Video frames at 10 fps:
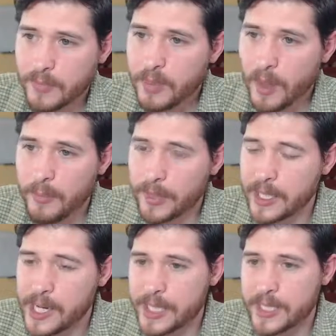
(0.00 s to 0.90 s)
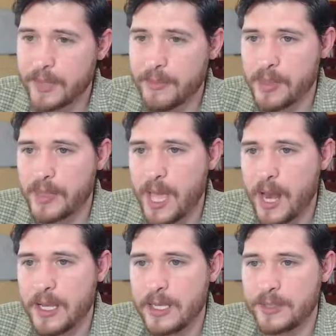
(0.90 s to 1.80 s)
But the nice thing about
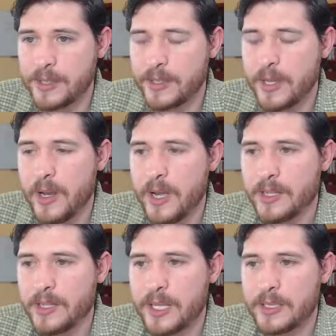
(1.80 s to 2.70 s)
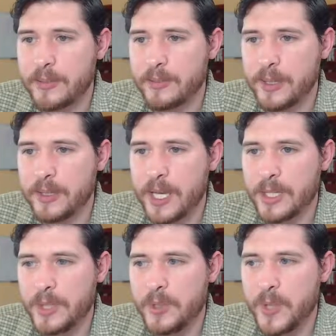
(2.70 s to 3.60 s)
that is it's not something
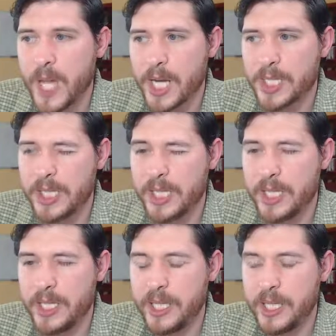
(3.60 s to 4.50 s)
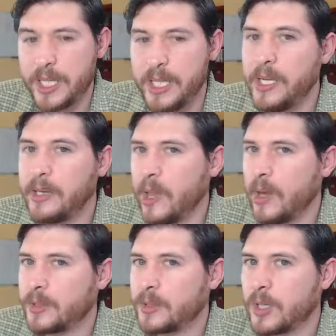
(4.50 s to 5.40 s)
that you actually need
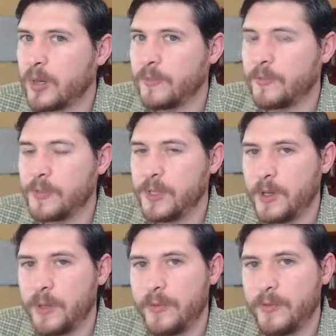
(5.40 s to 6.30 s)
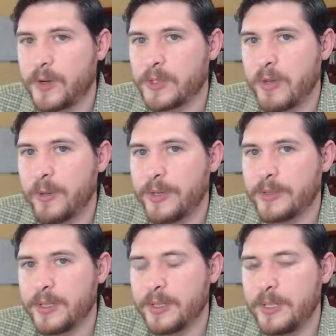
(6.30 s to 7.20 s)
long term. If you're a small
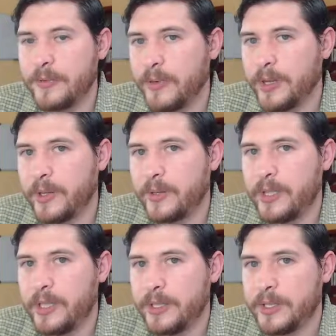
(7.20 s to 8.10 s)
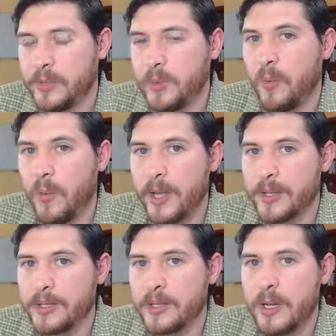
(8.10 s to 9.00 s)
business, you really only need the tool
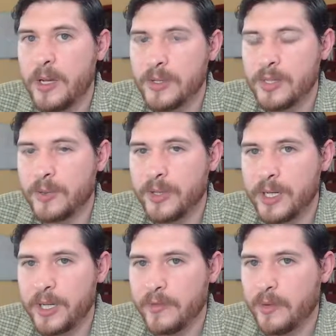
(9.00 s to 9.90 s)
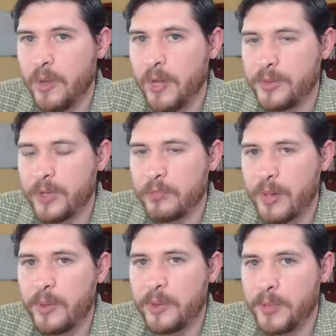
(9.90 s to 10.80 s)
once. So within a given month, you can
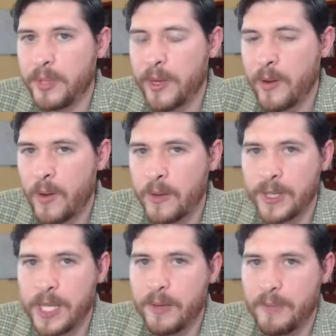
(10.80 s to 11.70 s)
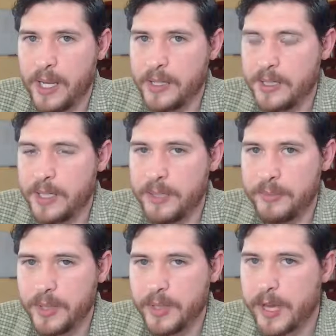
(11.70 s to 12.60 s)
probably build out all the campaigns you need to
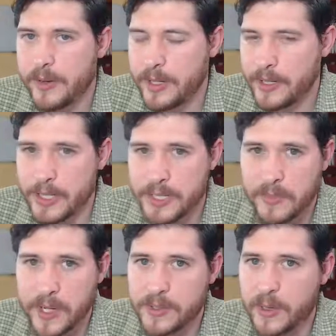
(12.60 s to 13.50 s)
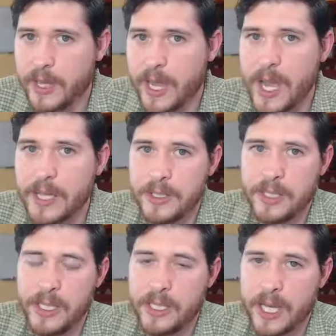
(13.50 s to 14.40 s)
build out and customize all the ads you
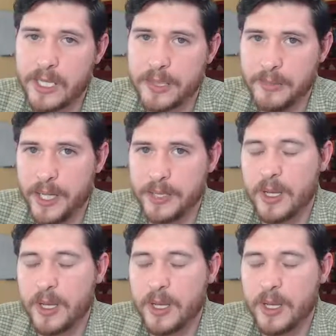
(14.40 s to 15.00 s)
need to customize.